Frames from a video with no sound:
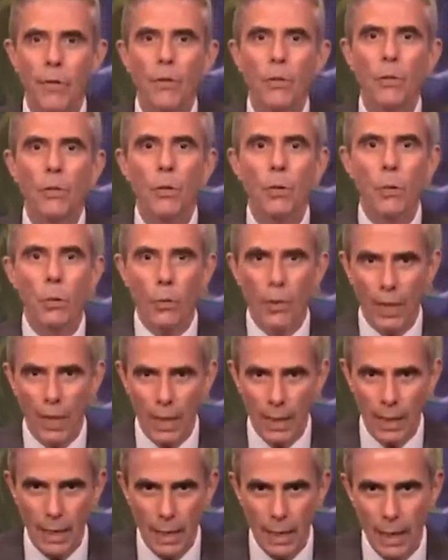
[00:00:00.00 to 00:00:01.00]
new
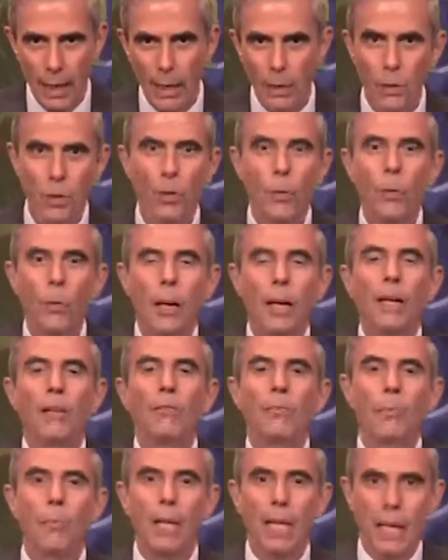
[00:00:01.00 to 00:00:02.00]
thinking, a new way
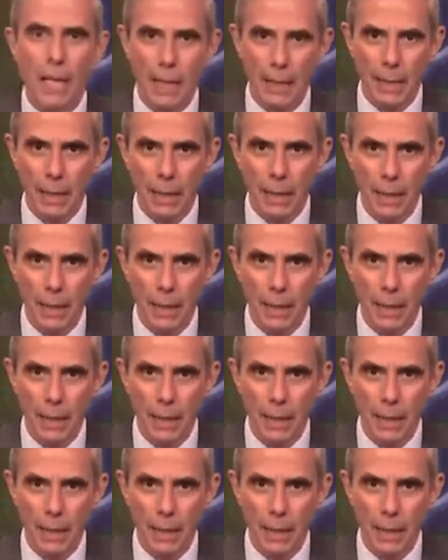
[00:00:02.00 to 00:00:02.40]
of being.